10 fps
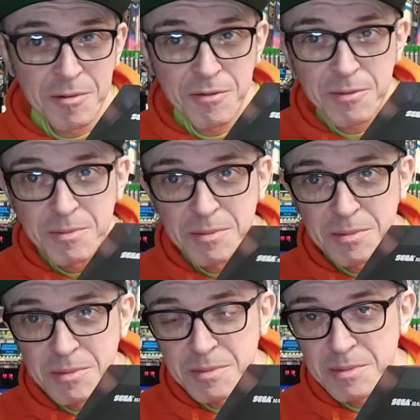of
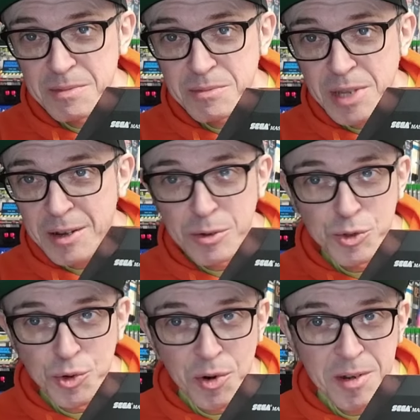technical
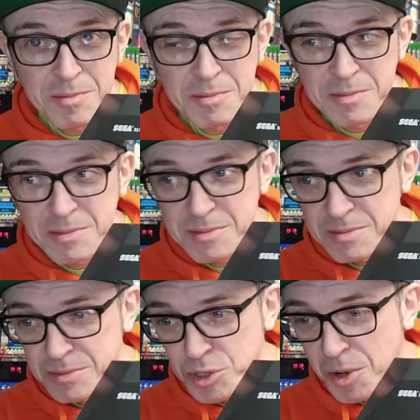drawing
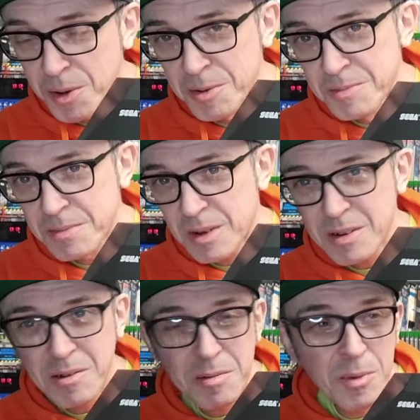style.
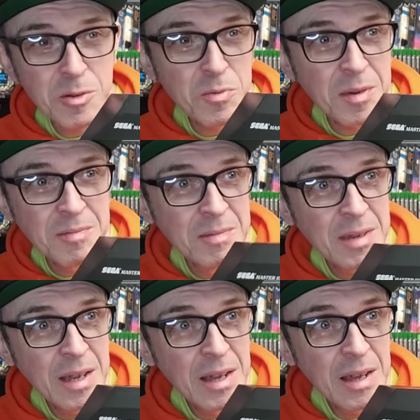It might have been,
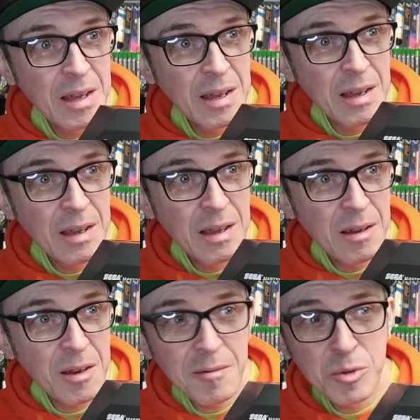
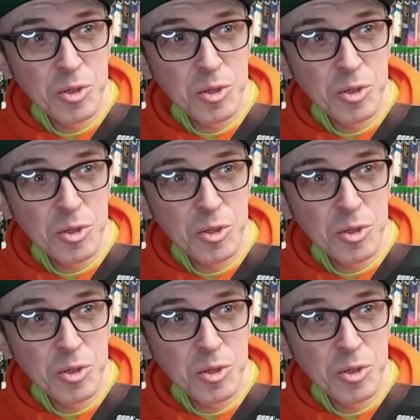I think it was